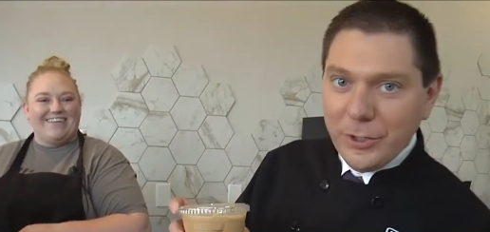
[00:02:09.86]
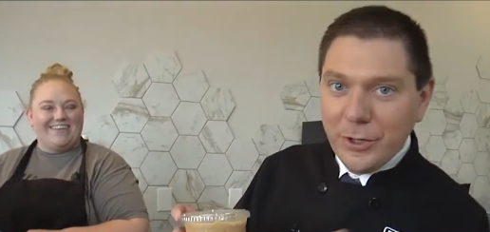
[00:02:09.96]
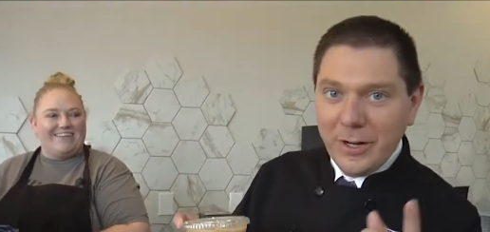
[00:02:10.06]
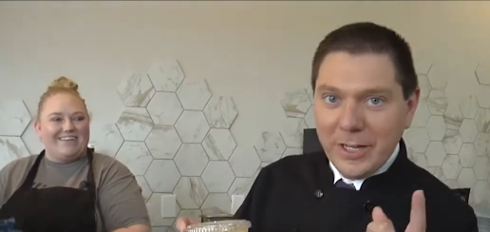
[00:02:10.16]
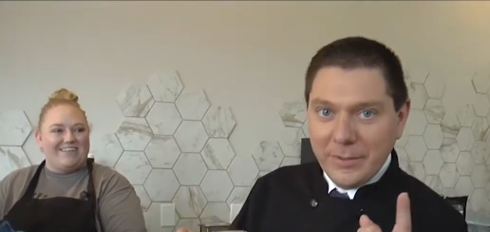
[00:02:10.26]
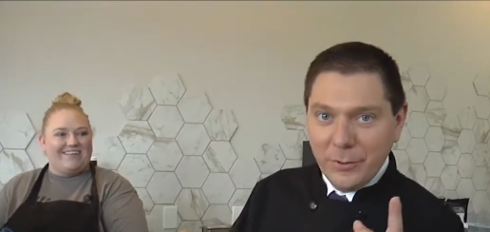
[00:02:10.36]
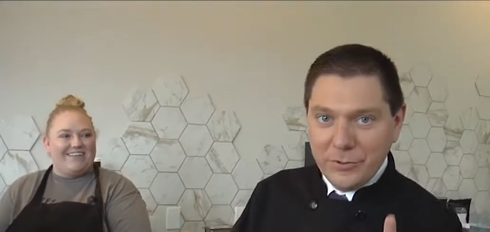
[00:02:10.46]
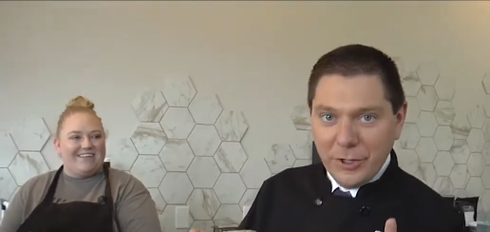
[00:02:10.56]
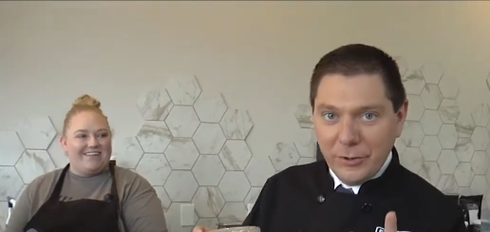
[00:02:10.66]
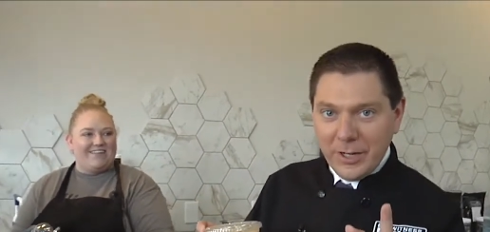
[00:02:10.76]
Speaker 1: You're going to get
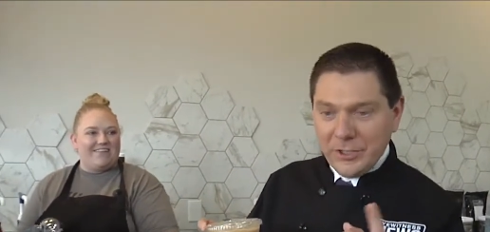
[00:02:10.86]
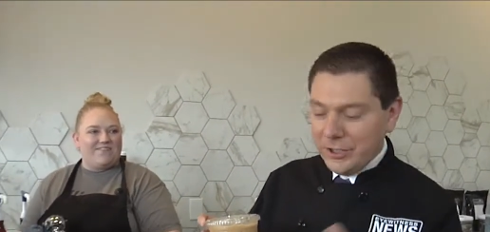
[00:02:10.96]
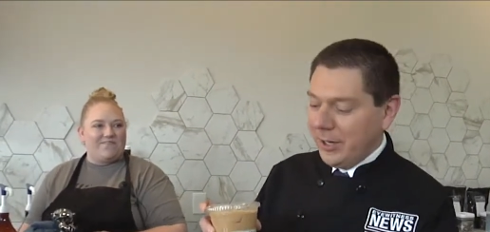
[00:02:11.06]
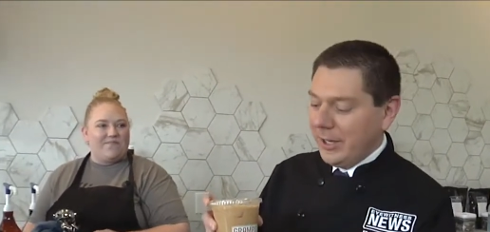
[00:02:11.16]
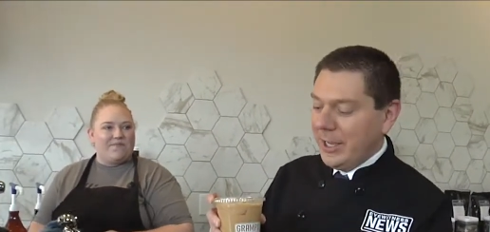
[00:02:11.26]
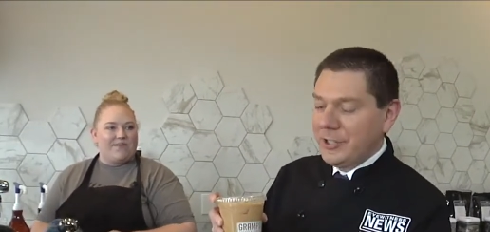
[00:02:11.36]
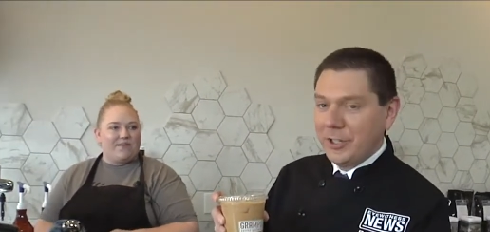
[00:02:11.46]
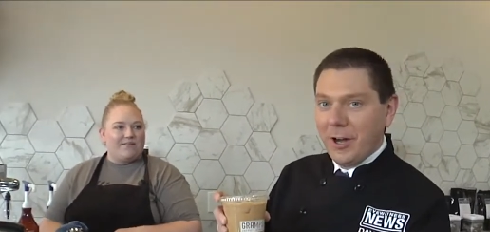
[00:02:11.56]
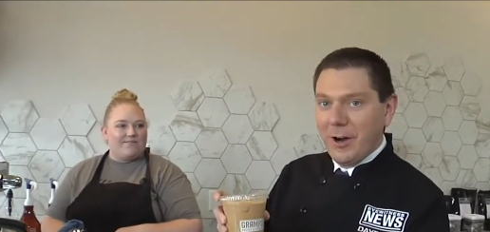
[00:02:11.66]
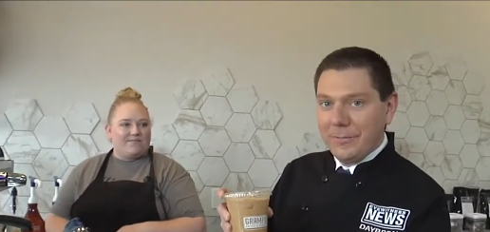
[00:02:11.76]
those donuts. You're going to get
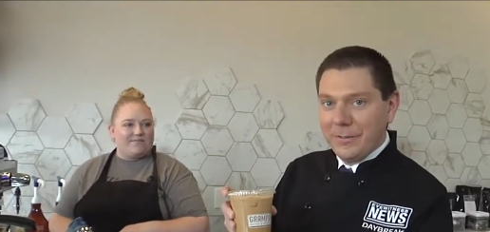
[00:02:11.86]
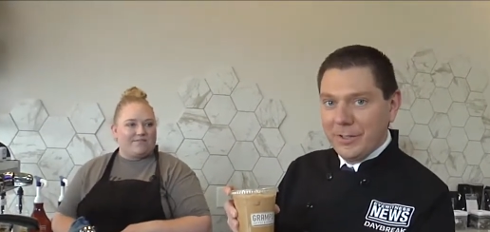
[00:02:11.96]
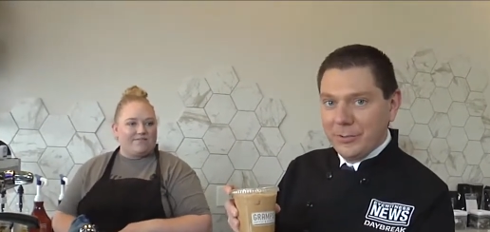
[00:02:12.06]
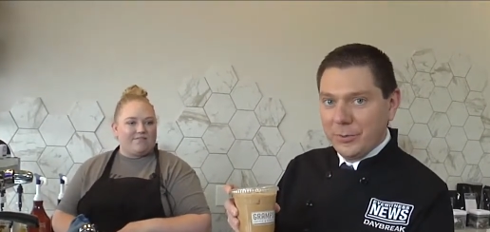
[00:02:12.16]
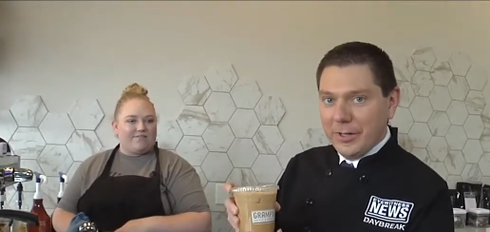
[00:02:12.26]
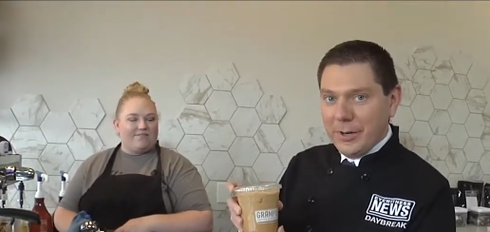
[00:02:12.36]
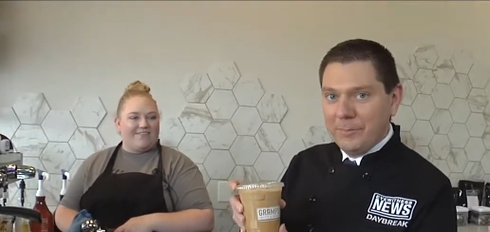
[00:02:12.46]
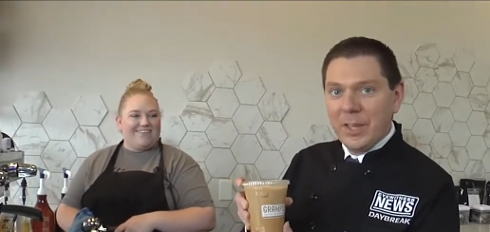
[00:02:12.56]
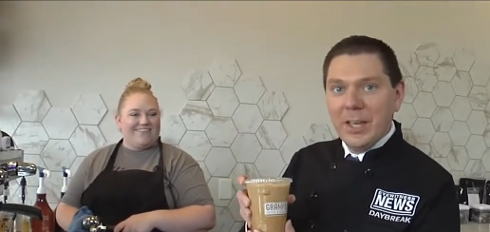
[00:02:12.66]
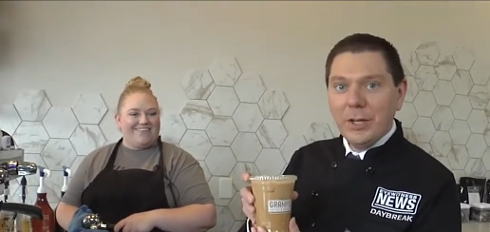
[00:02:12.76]
your coffee as well.
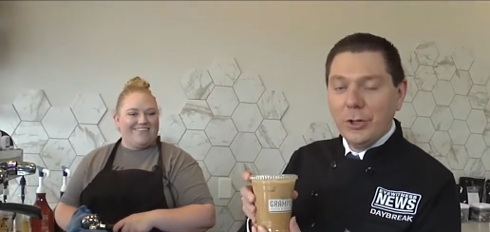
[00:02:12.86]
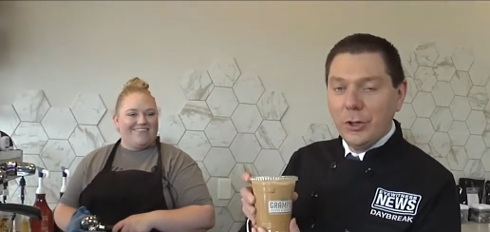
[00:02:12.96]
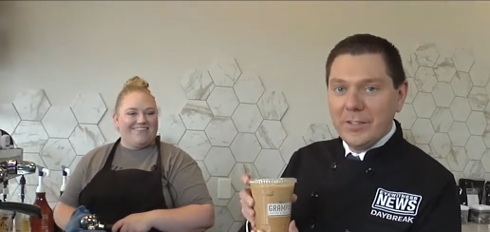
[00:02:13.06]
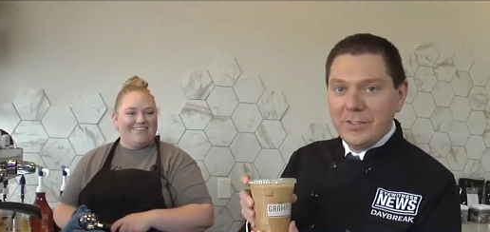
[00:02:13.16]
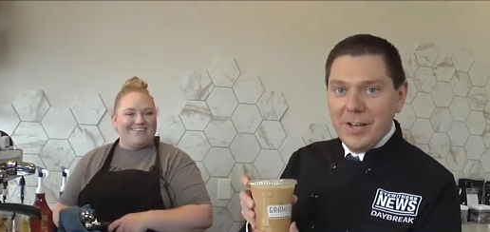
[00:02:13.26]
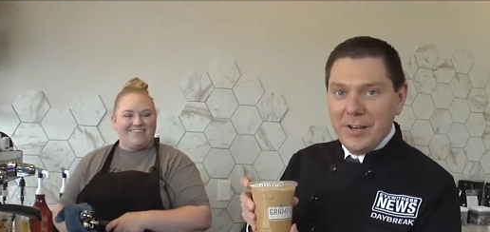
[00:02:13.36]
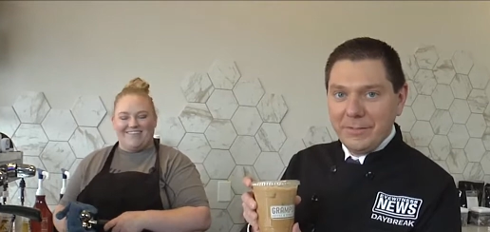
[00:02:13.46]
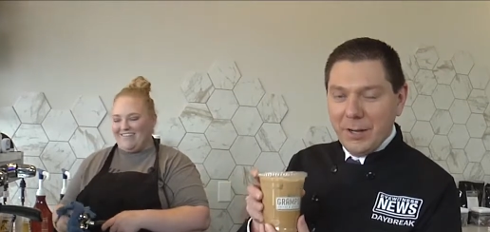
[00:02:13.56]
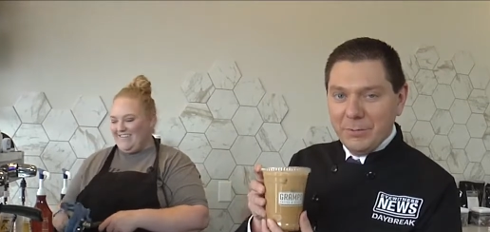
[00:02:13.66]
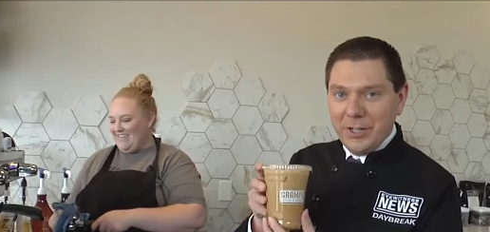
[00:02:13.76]
Good
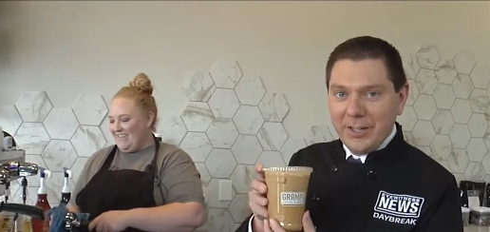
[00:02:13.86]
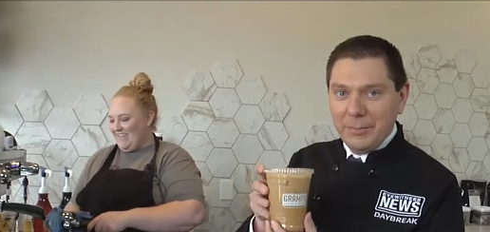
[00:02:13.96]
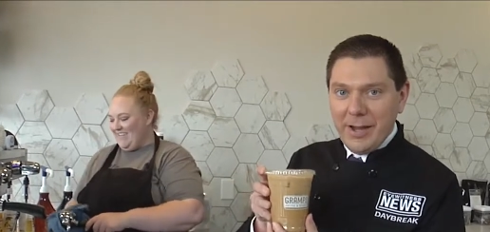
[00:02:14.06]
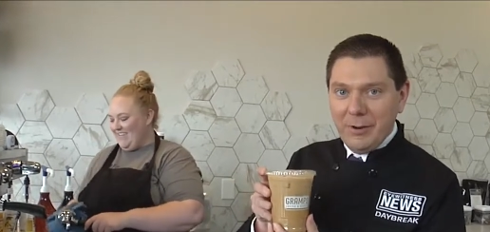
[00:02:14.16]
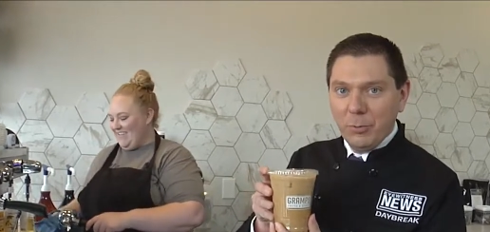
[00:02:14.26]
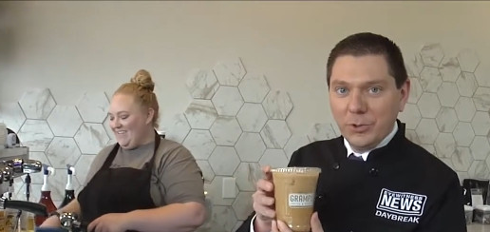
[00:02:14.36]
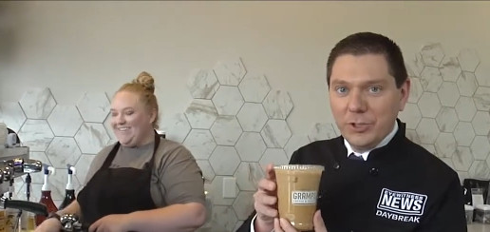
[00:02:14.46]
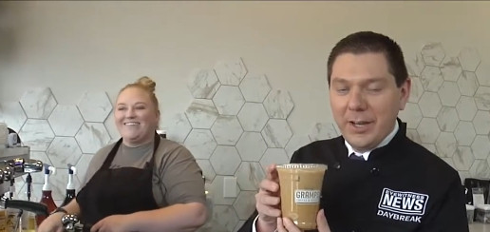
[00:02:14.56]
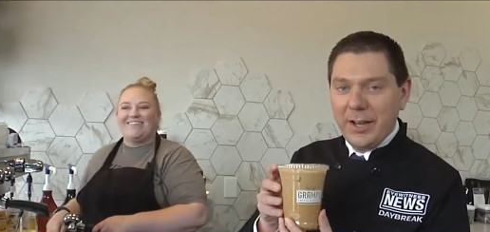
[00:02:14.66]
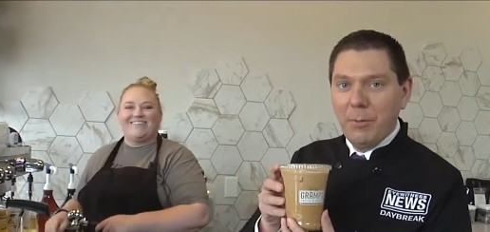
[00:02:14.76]
stuff. Come check them out. We'll
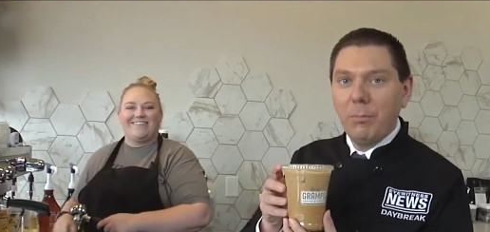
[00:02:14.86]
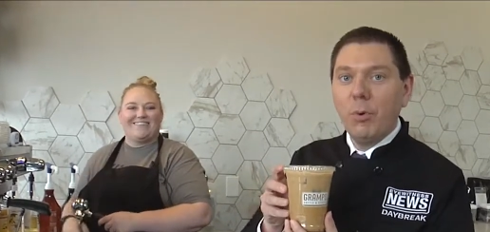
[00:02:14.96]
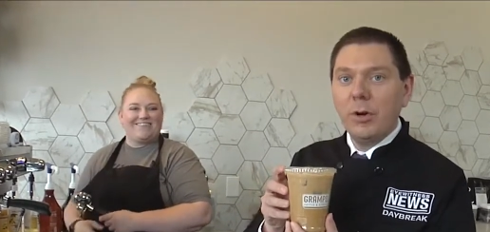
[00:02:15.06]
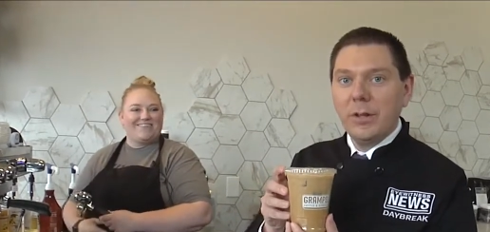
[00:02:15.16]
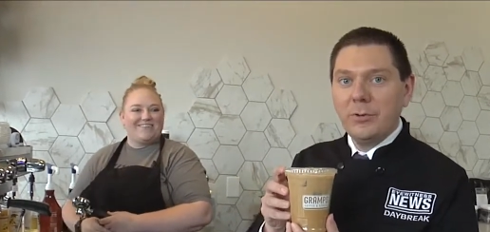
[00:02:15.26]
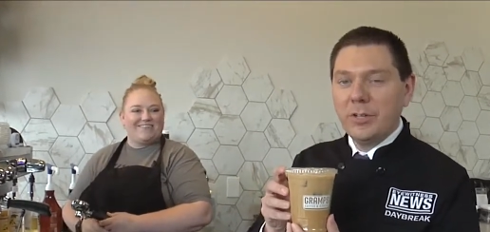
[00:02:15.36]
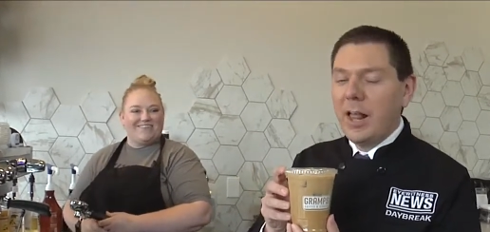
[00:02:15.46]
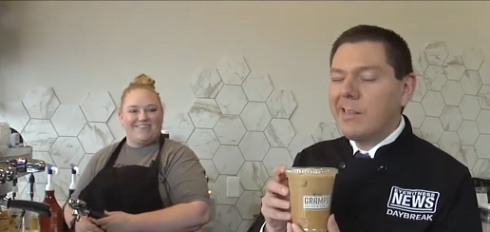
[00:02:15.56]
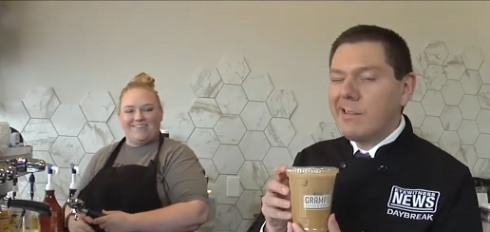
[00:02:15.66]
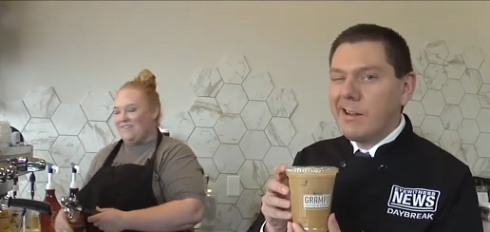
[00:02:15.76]
check out more of those
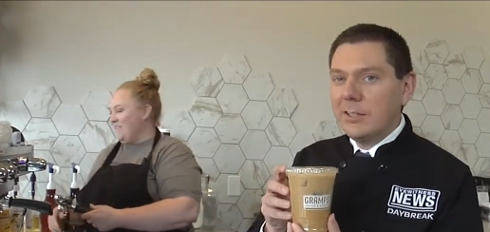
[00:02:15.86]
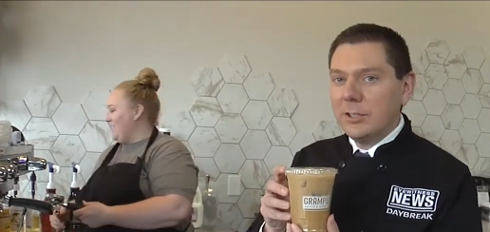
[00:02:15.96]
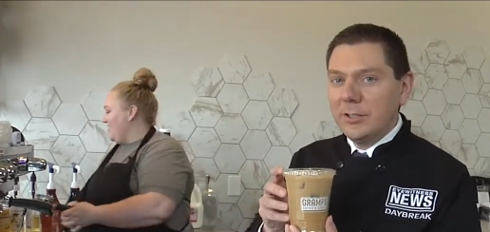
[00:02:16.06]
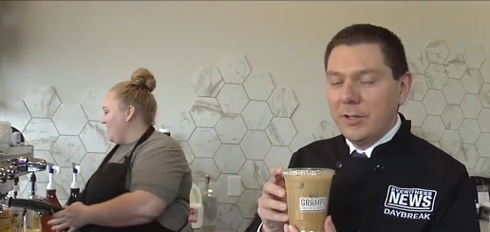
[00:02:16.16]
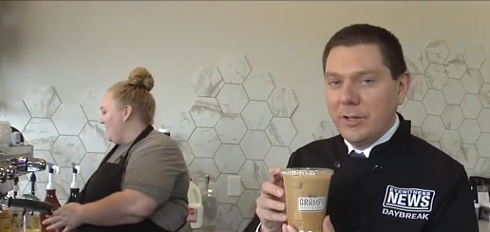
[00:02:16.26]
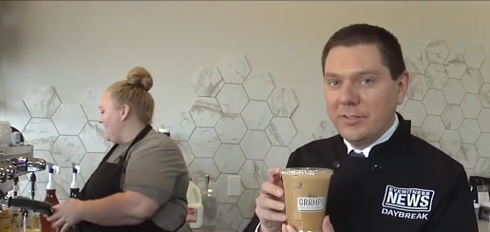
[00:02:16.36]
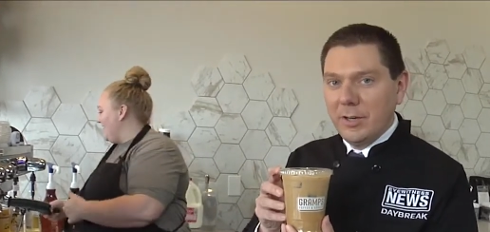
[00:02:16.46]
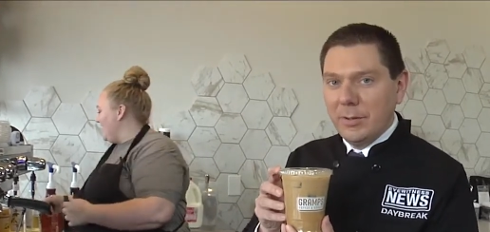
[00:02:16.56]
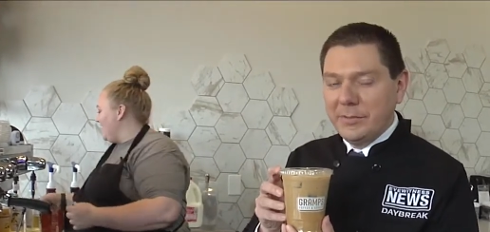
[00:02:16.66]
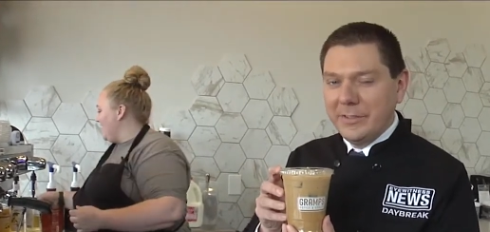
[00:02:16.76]
good donuts coming up